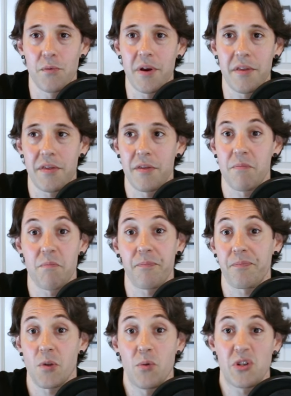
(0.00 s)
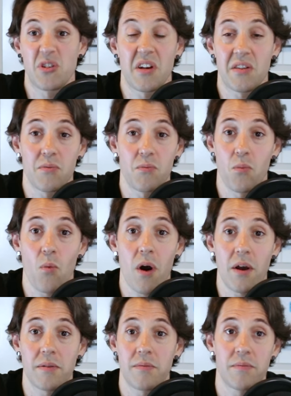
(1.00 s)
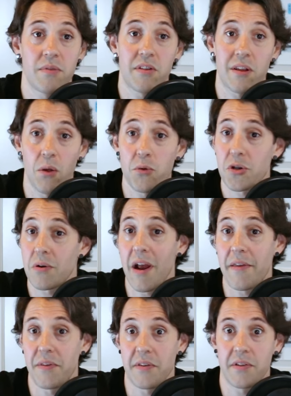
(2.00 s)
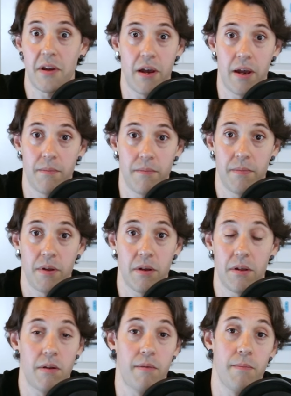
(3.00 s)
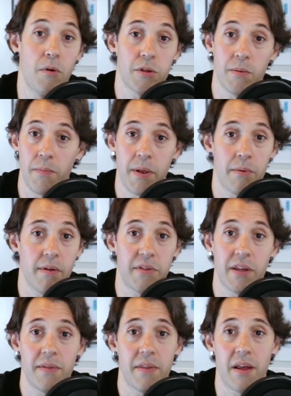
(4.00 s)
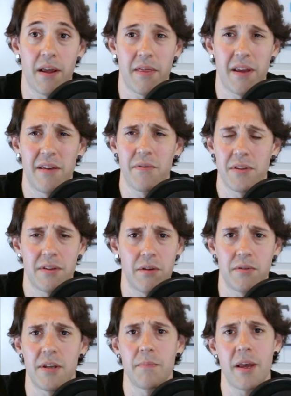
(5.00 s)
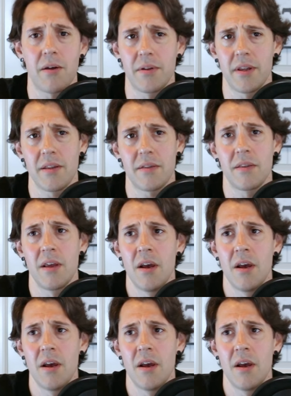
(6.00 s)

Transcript: with which doesn't want disclosure at this time. You know, multiple people have said that. I think even, you know, Tim Gallaudet,